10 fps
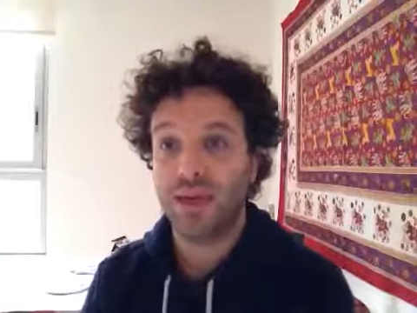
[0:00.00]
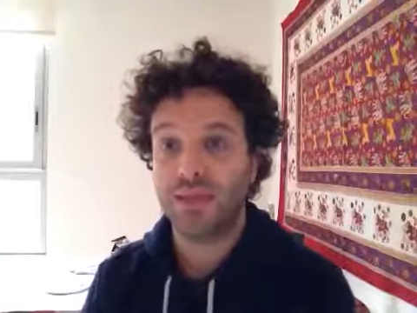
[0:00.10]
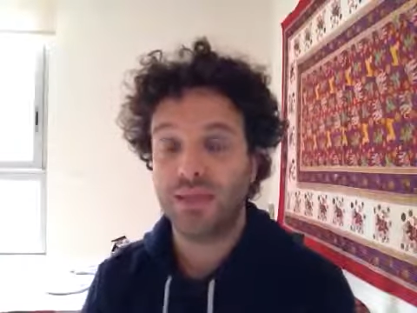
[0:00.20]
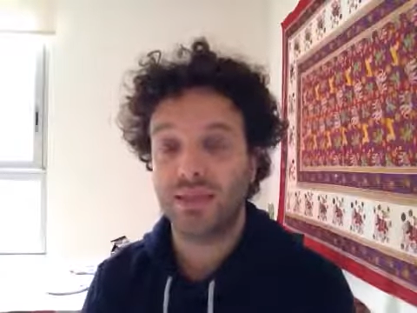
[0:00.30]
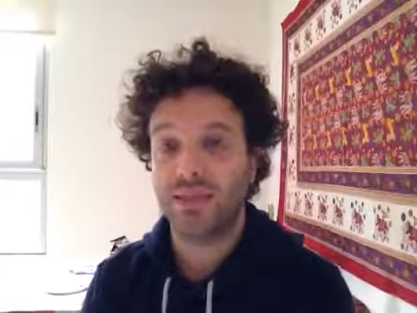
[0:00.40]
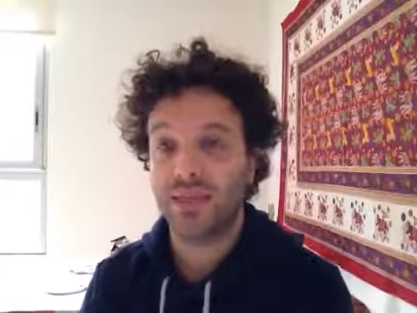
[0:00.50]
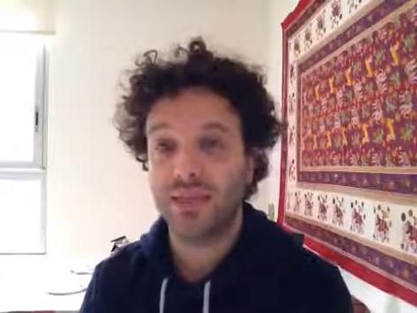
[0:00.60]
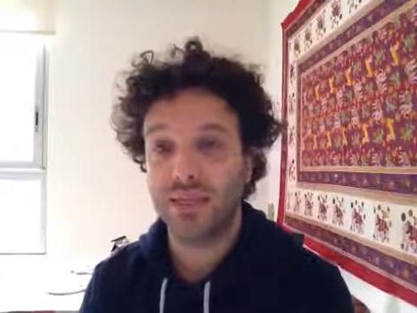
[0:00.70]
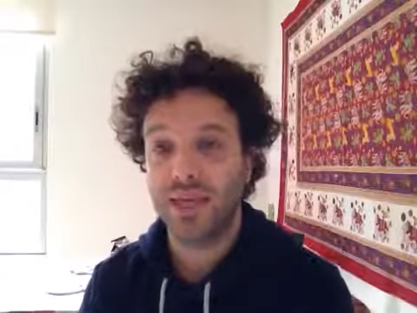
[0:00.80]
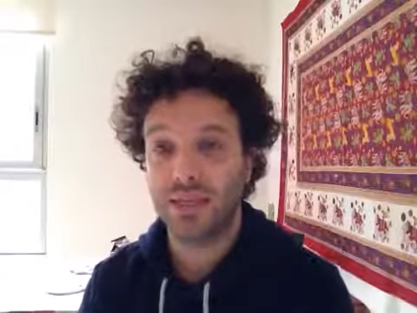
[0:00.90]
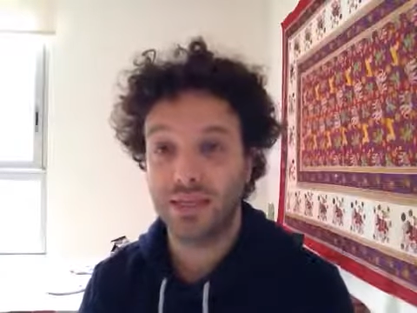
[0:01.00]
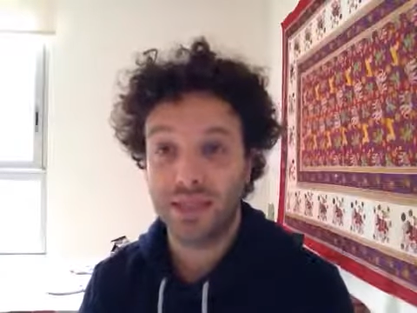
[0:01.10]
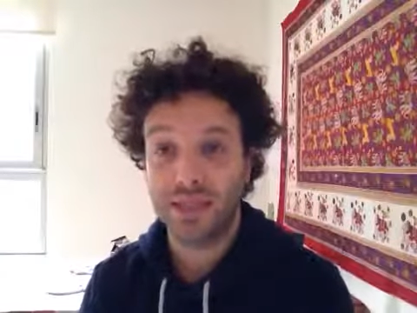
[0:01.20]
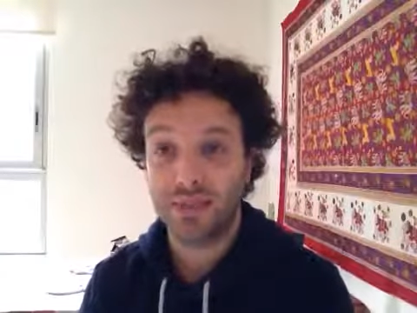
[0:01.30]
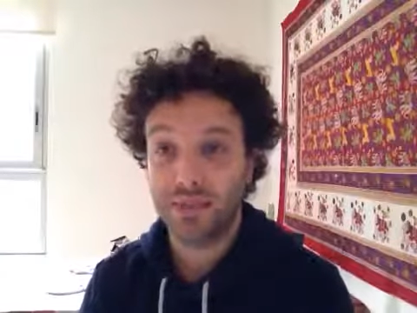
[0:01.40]
as an
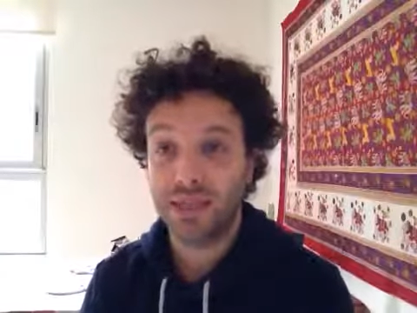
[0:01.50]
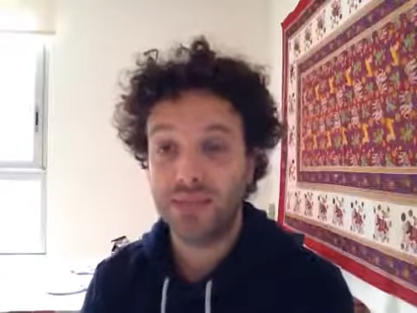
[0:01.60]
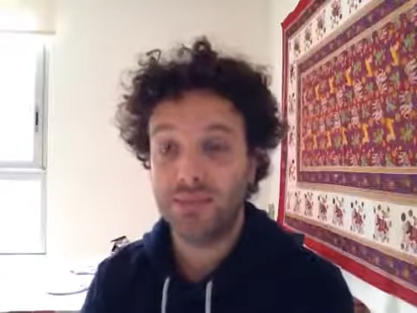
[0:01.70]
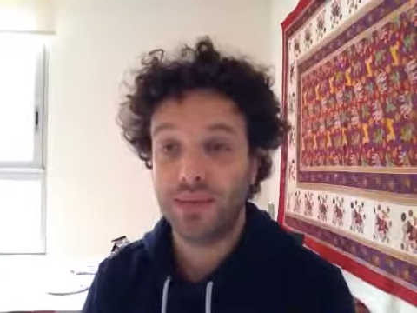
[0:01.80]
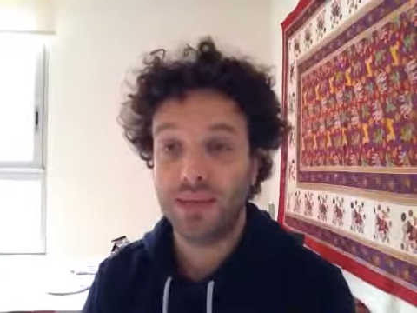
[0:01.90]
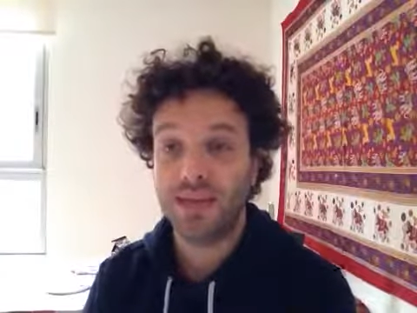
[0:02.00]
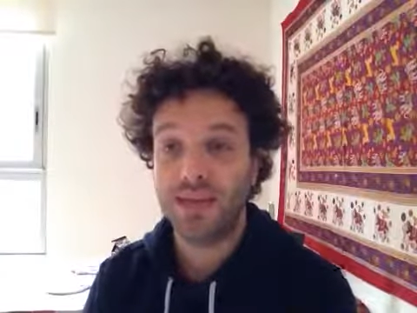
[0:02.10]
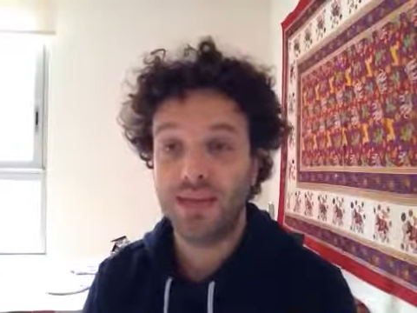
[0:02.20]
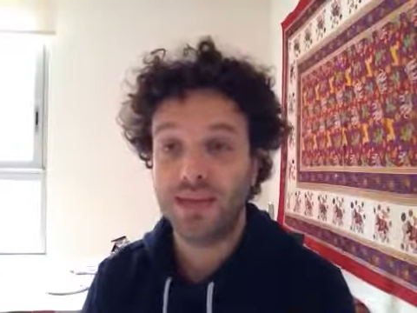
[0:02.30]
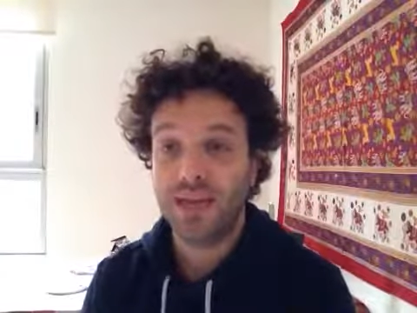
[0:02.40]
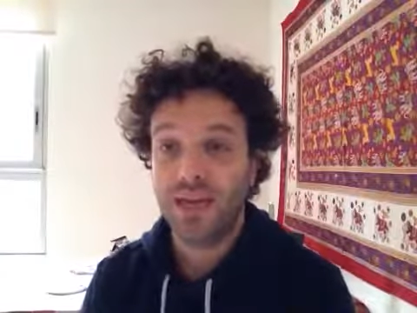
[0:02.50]
ERP back then,